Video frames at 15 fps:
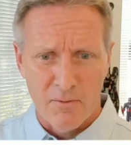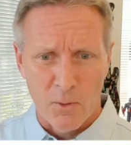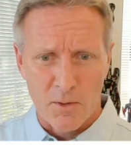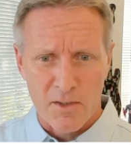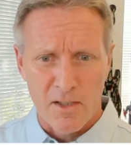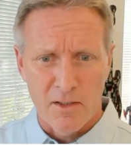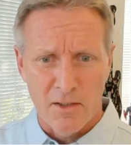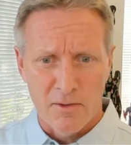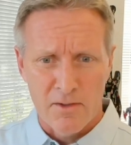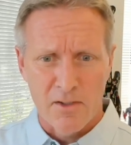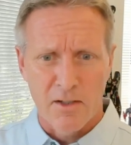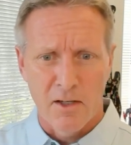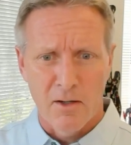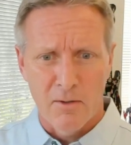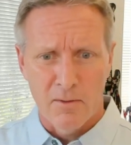this 14
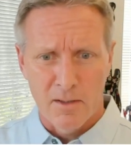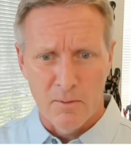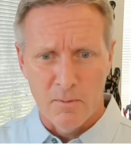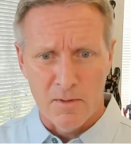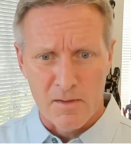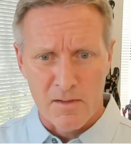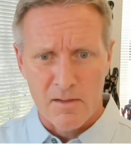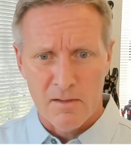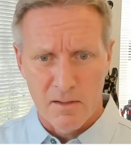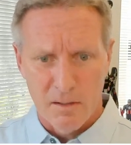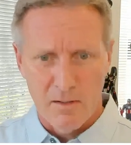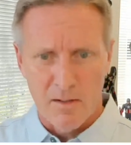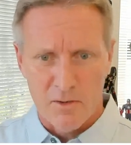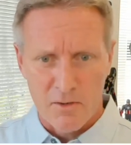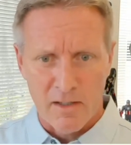years ago, it was
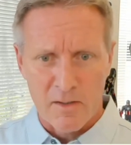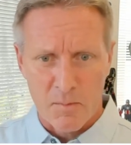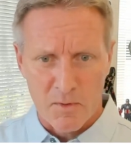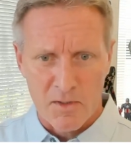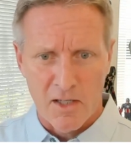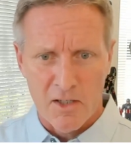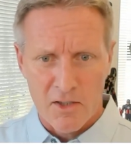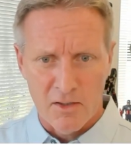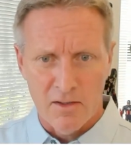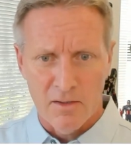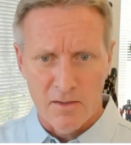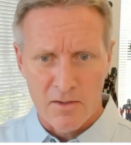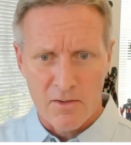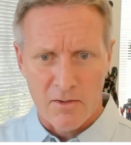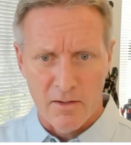in the transportation
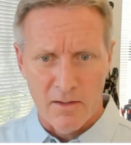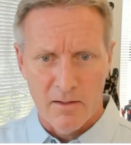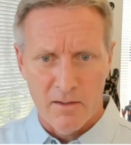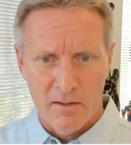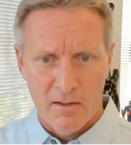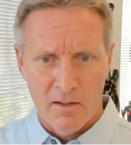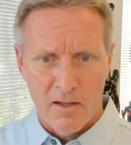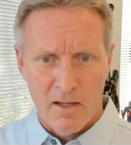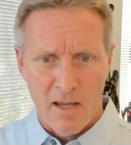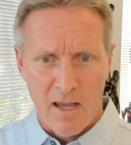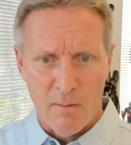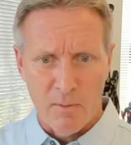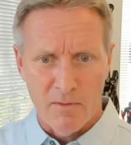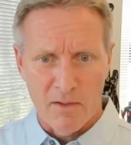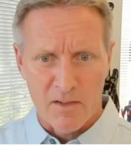industry.
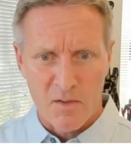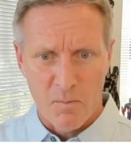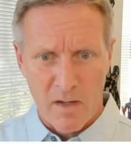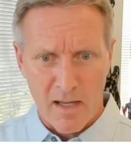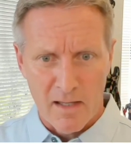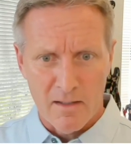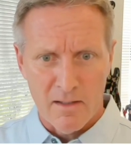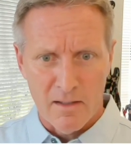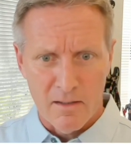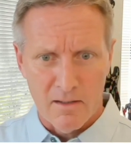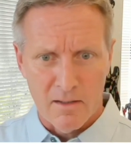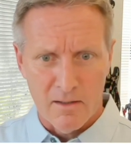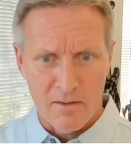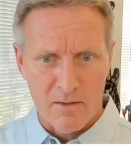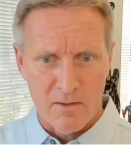And we've
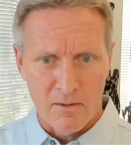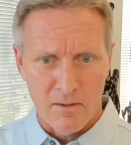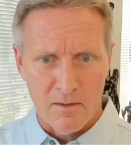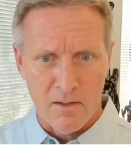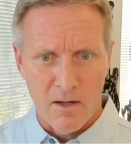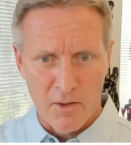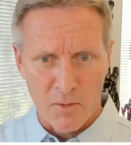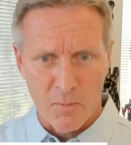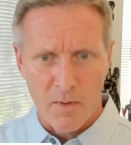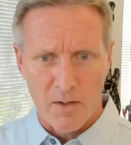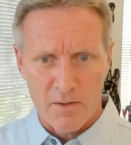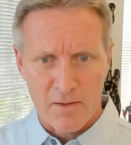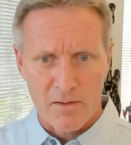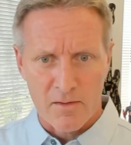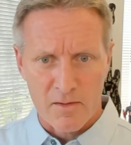expanded into the other
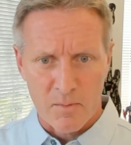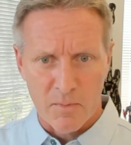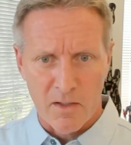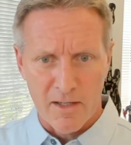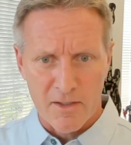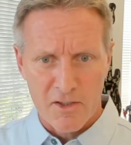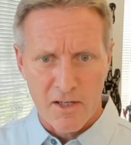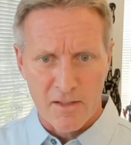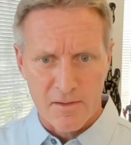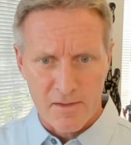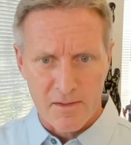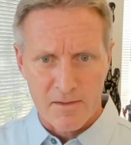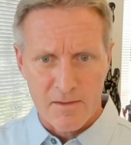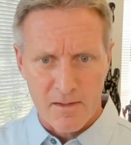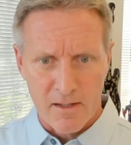parts of the supply chain
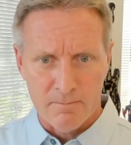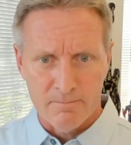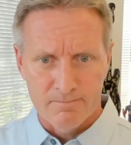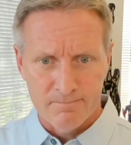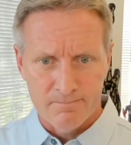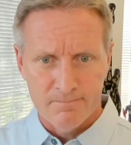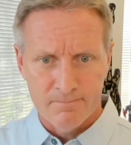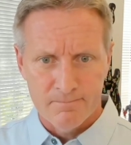since then.